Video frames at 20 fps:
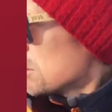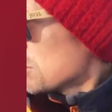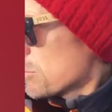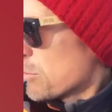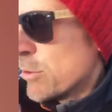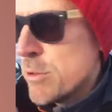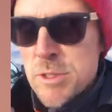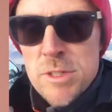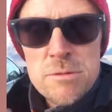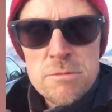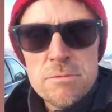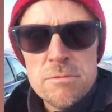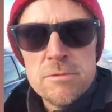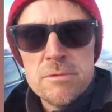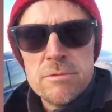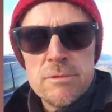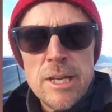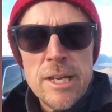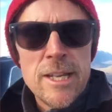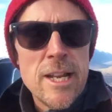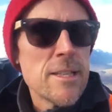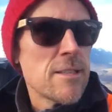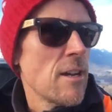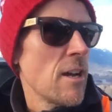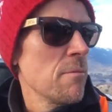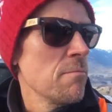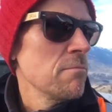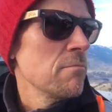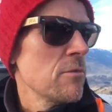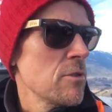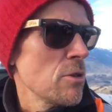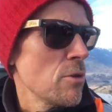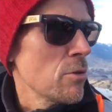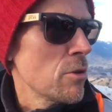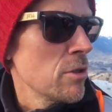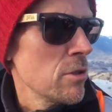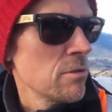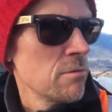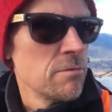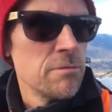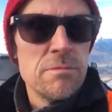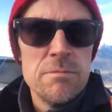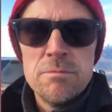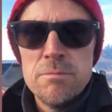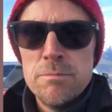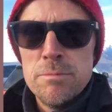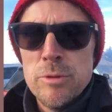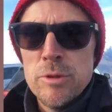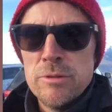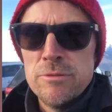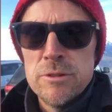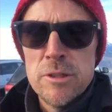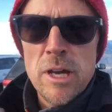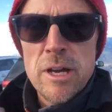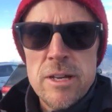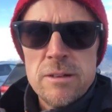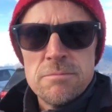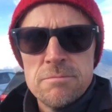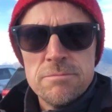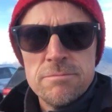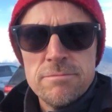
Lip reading: cruising, taking our time. It's all good. Beautiful day.